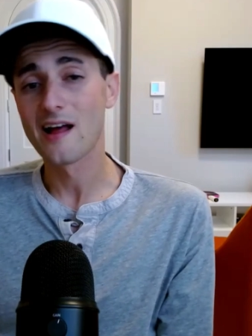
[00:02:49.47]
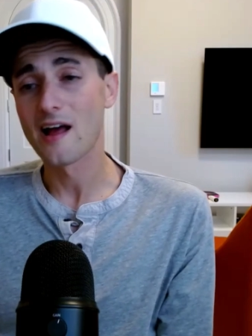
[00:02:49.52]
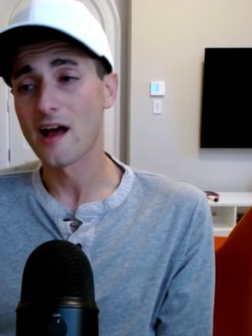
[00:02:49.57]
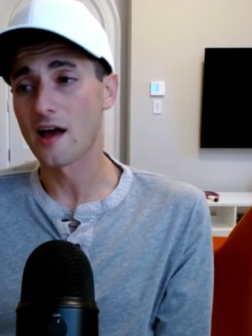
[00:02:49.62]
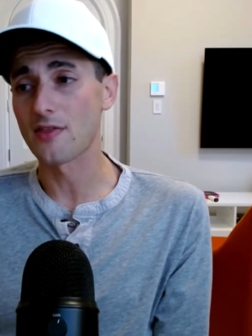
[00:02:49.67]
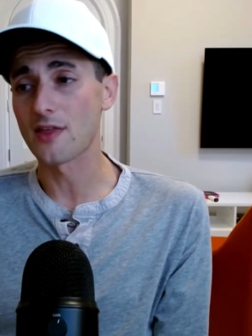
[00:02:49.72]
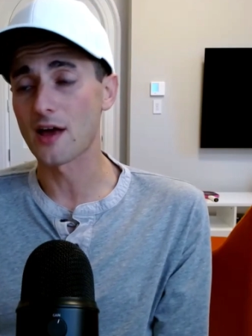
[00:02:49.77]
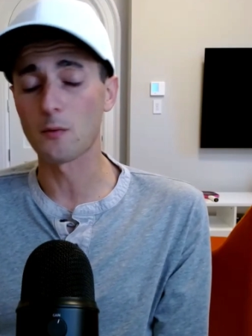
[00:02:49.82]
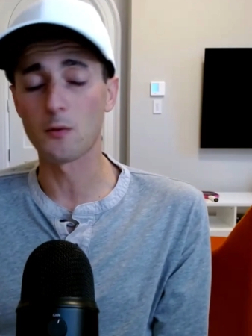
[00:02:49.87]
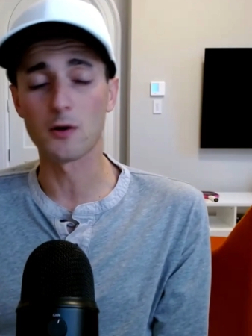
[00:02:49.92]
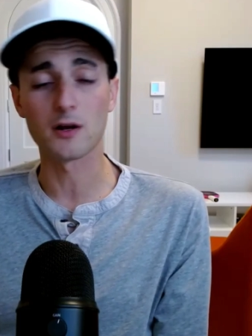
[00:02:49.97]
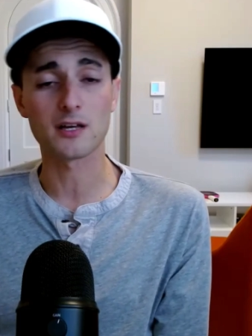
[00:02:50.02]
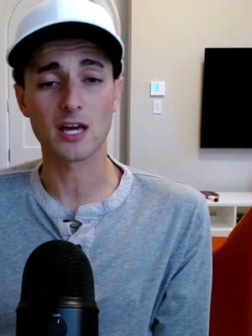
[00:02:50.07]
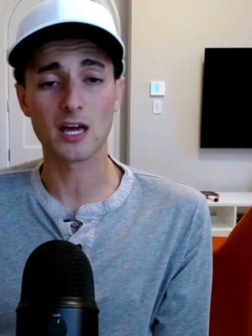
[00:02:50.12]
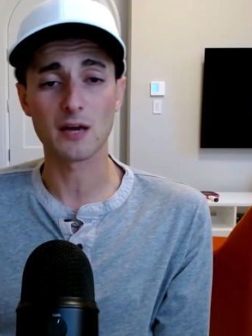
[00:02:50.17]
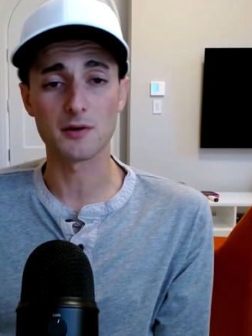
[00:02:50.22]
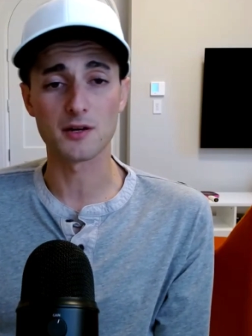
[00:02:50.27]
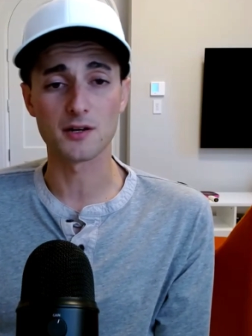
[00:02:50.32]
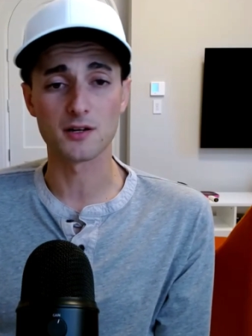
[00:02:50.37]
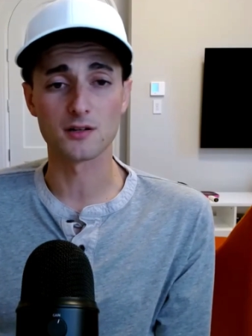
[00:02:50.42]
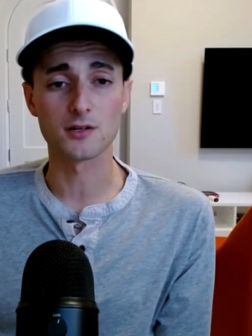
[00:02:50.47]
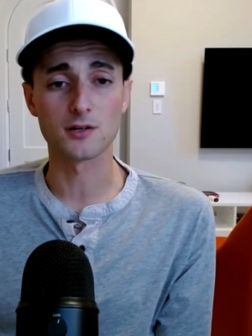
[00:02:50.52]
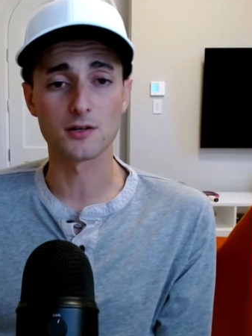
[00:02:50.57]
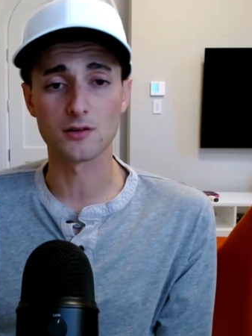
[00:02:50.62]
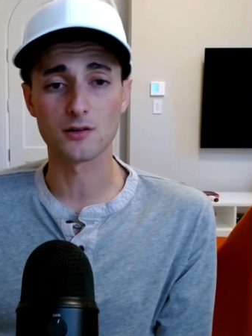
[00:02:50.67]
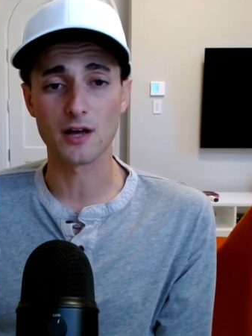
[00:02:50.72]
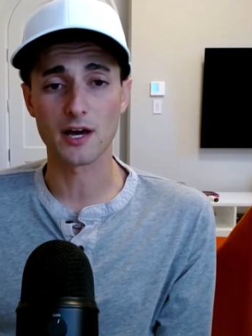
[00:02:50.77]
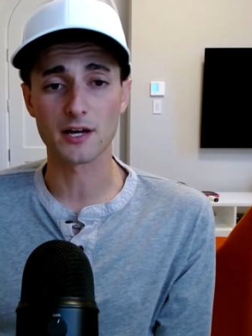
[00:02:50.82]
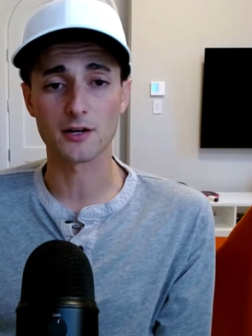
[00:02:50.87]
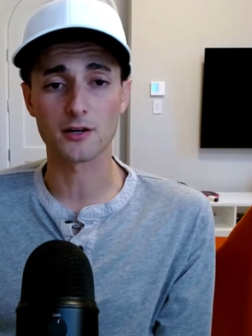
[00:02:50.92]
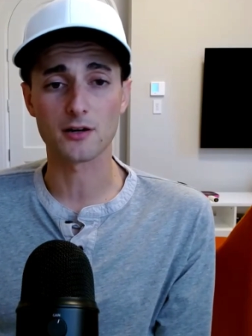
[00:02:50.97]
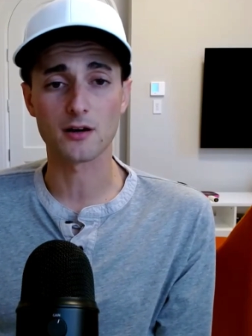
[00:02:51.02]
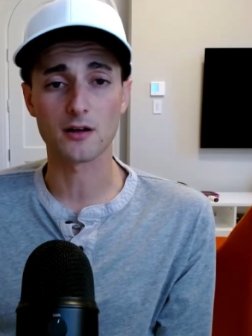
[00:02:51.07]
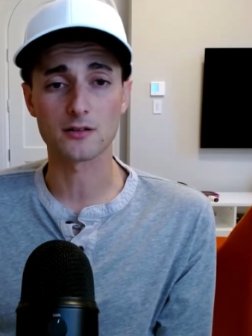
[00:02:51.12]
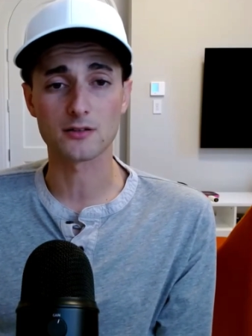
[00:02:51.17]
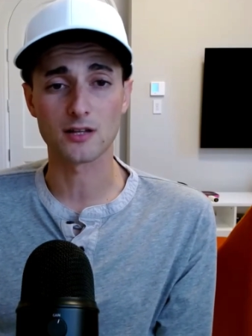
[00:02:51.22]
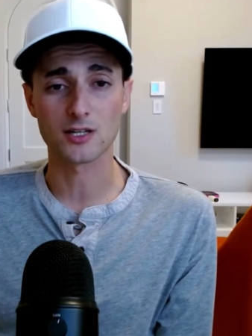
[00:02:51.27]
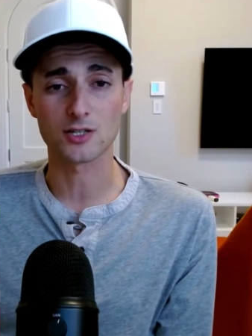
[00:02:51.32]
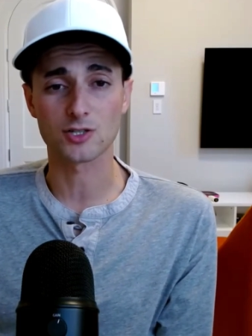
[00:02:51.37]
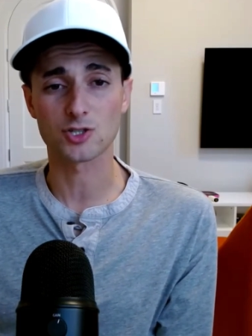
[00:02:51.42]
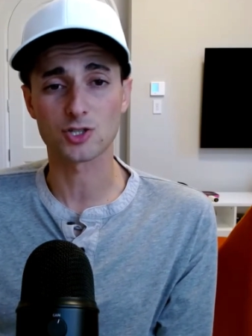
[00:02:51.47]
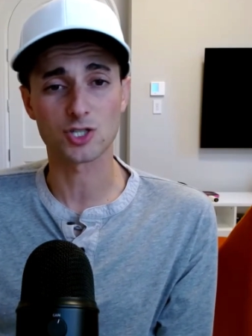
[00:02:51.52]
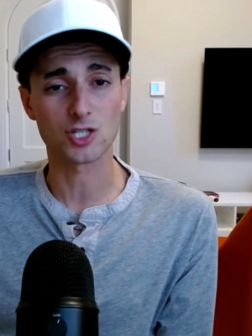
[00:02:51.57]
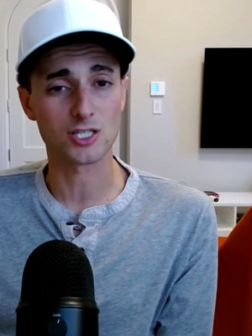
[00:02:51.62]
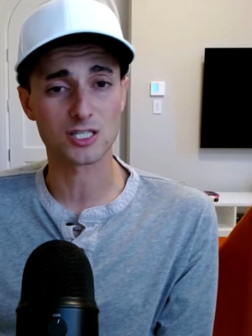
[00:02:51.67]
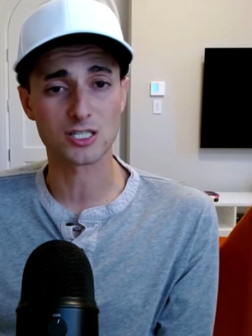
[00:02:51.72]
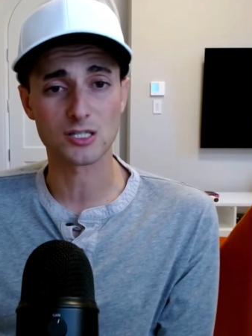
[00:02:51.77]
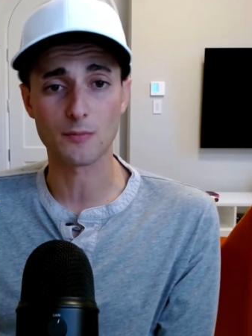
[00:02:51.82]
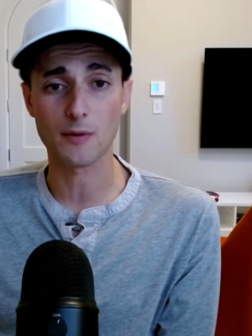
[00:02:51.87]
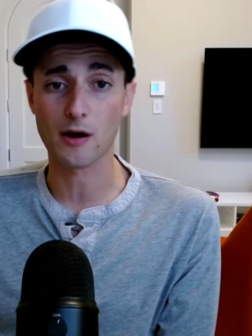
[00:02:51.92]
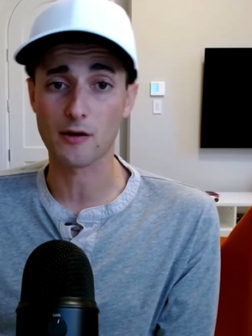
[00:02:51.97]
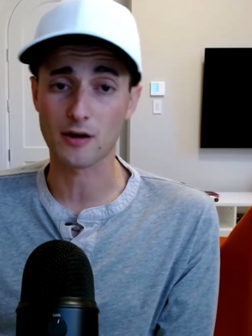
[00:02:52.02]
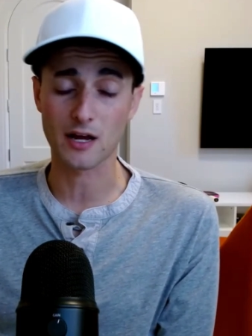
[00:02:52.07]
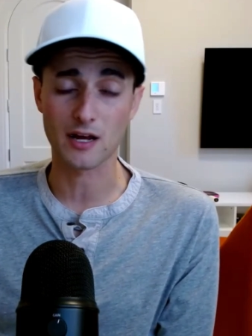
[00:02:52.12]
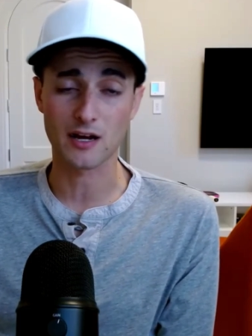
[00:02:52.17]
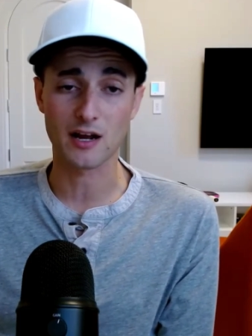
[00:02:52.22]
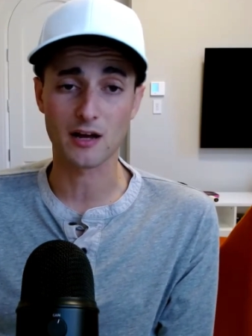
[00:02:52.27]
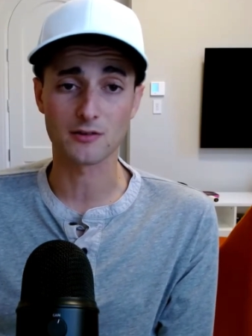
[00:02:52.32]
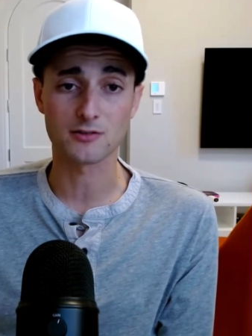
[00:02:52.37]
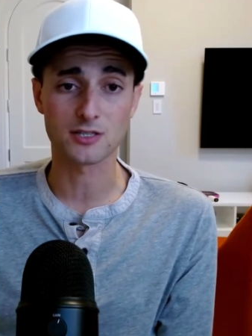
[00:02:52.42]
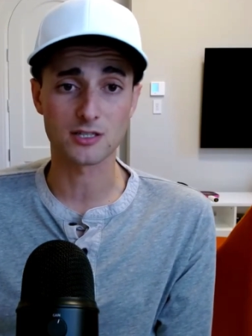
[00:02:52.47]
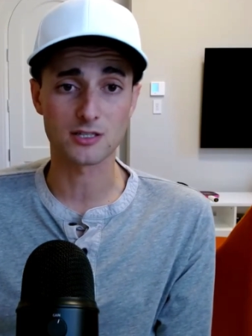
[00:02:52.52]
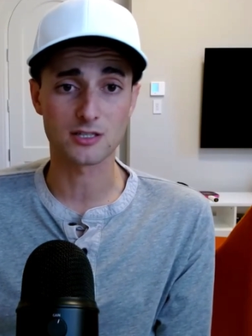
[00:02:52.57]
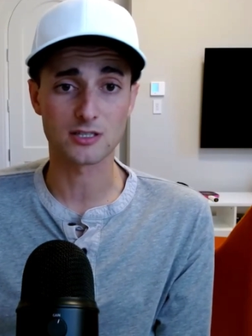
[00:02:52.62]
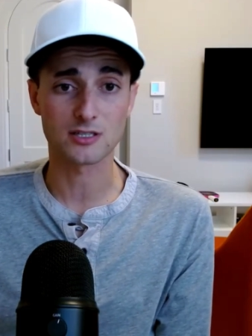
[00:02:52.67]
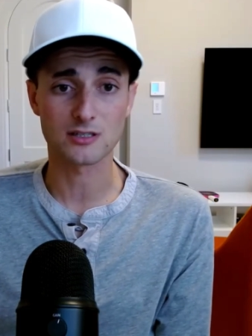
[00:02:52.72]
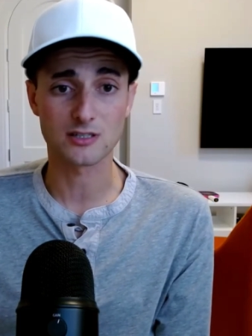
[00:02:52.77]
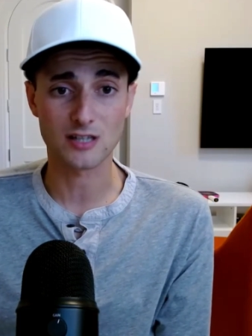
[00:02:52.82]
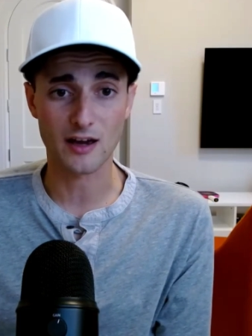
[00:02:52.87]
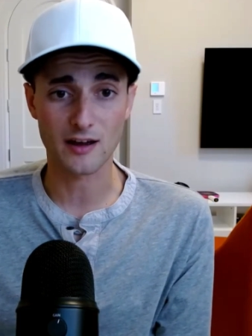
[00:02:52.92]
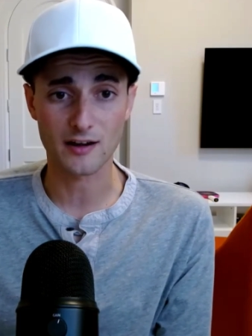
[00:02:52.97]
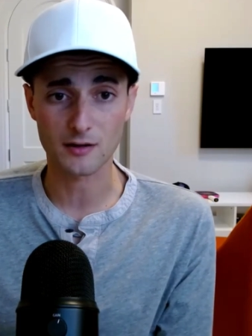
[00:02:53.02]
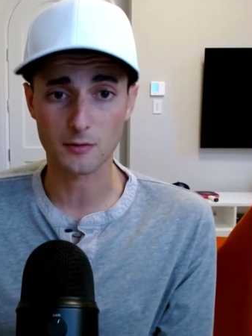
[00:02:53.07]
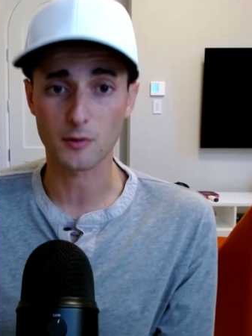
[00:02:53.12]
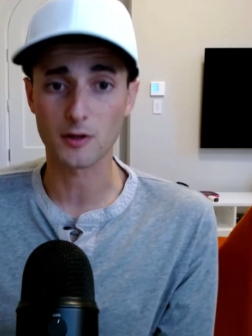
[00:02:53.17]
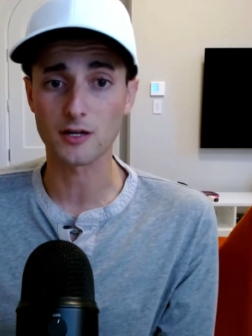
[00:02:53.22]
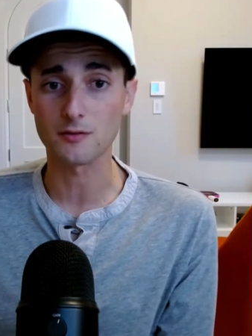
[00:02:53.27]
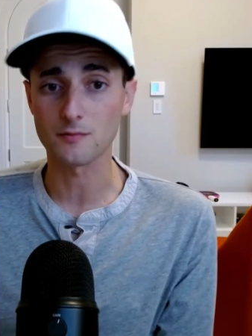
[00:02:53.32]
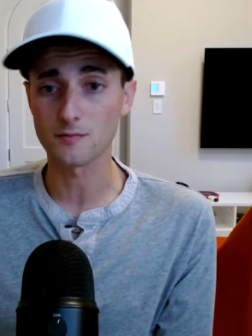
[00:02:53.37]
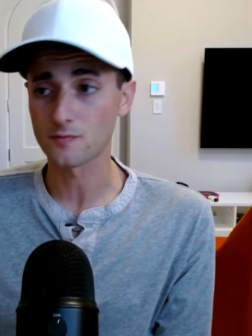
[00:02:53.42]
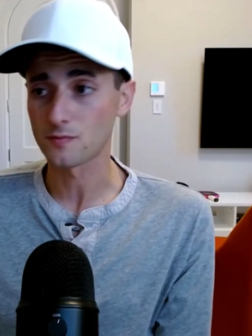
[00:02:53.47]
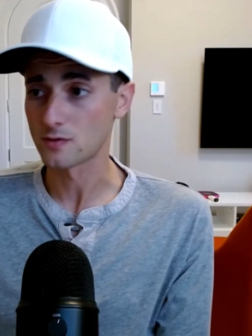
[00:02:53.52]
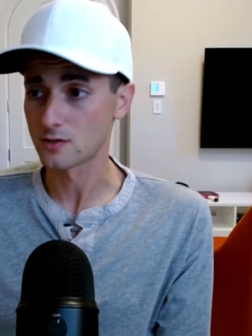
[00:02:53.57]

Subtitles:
And that one came in a little lighter, at like just about 8 ounces static weight.